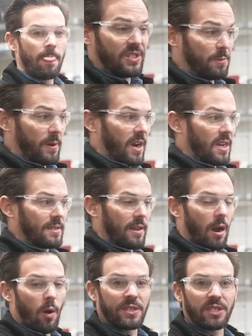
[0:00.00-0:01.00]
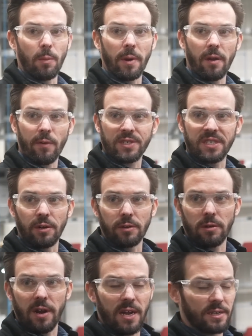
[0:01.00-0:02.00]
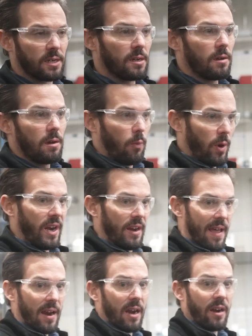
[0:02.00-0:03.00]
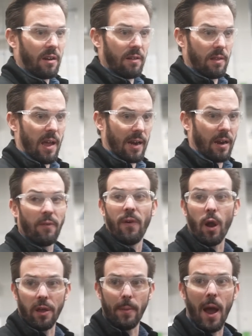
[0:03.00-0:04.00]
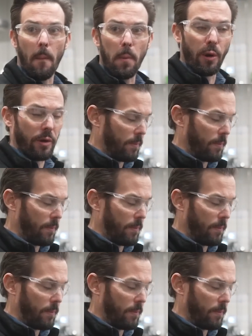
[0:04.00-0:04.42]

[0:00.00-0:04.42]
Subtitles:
Just because they go on so many of our cylinder heads, we need that kind of volume output.